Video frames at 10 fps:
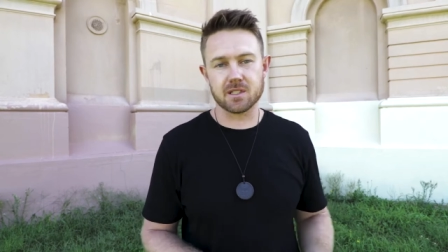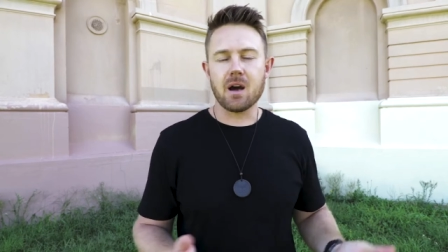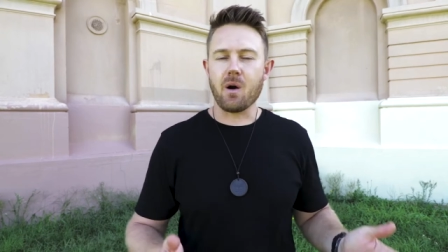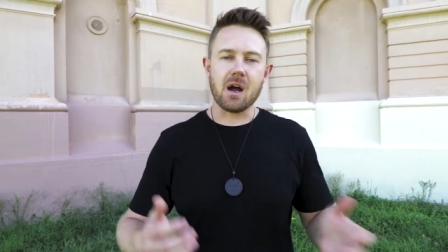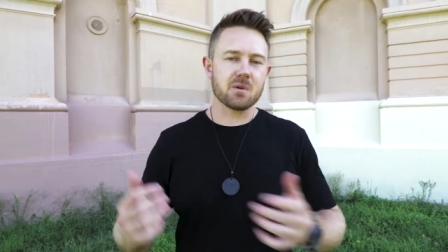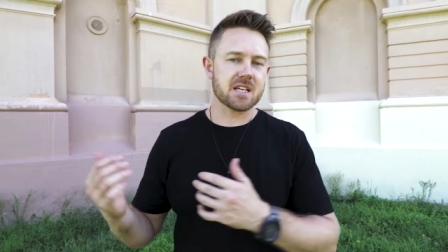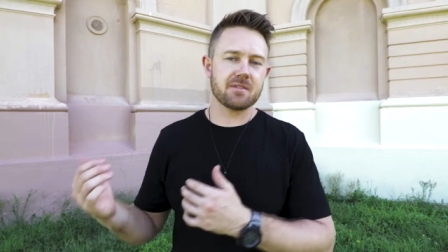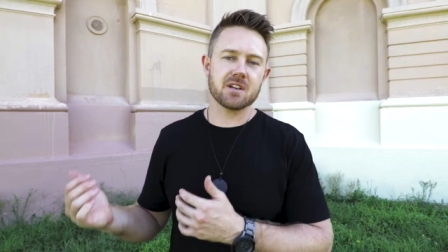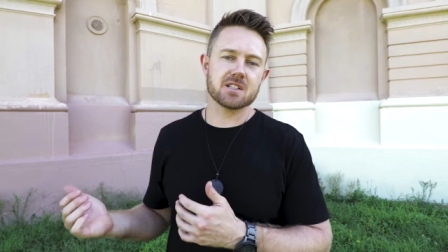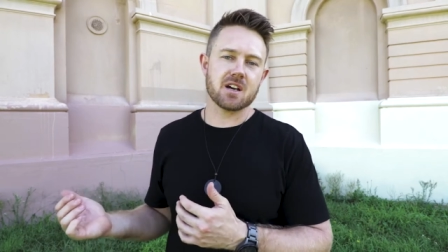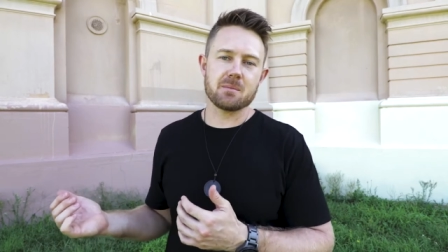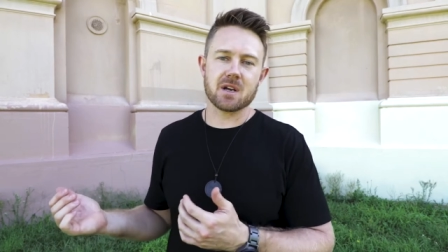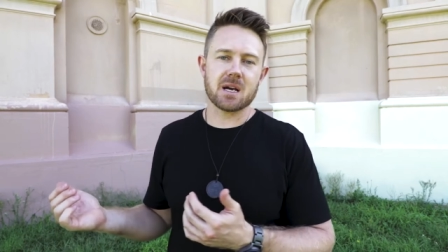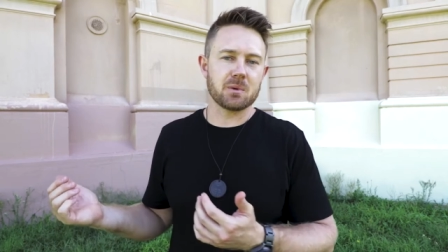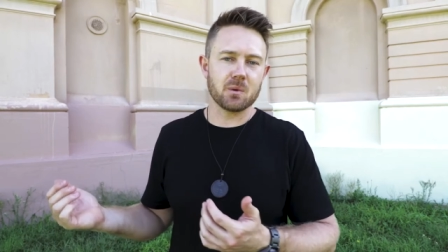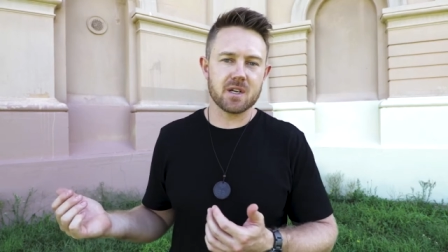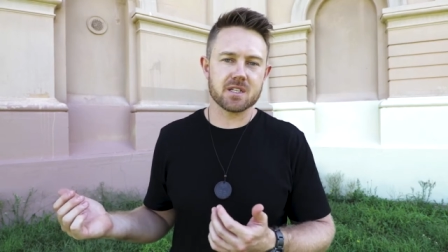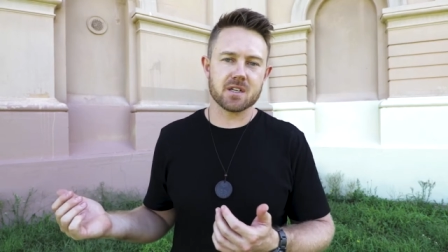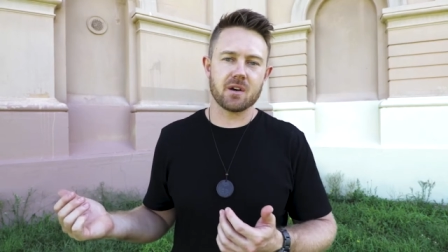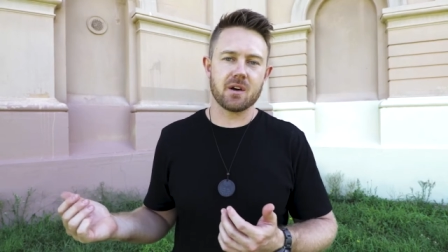Now, I was having a time a couple of
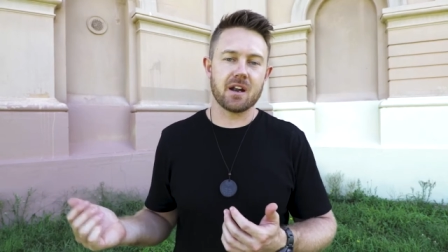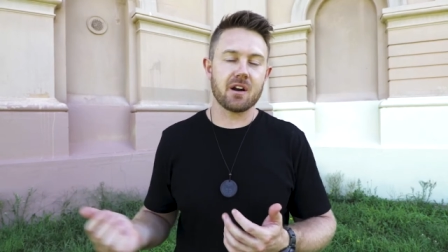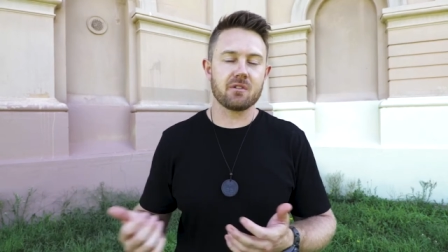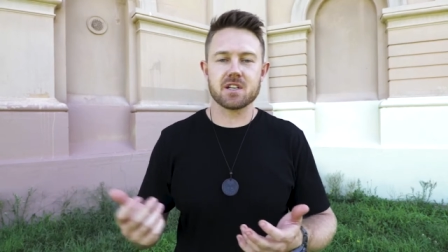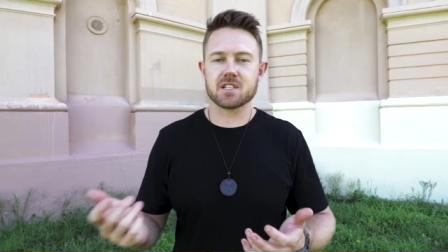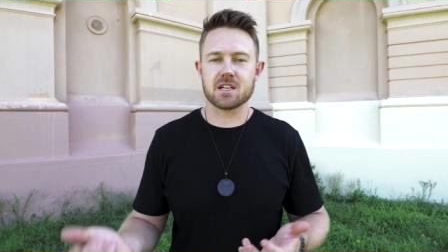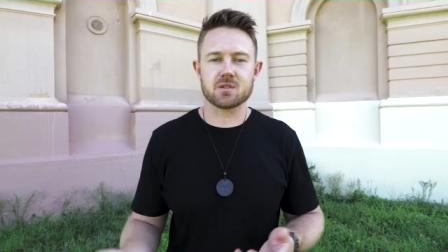weeks ago and I reached out